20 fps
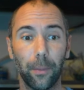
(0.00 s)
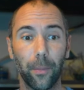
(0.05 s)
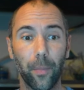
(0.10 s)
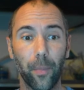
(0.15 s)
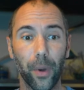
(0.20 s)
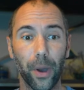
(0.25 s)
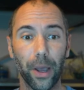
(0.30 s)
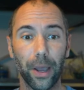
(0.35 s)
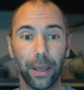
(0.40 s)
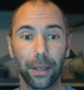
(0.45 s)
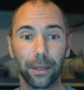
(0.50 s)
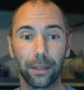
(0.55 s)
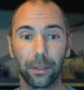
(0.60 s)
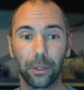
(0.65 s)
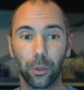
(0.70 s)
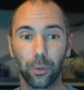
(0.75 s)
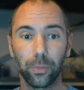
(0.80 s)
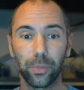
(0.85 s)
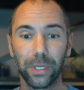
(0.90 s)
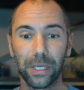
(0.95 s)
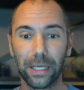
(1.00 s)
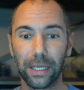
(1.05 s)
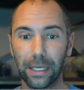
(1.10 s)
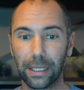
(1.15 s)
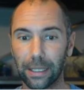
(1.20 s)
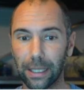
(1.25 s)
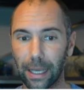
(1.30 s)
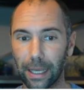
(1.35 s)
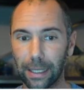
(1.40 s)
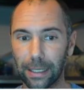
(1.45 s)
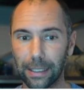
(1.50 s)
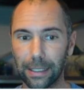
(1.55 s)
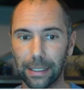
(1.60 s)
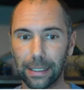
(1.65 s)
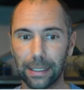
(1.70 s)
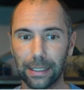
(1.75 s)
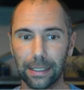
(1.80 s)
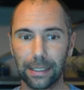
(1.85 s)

but being that it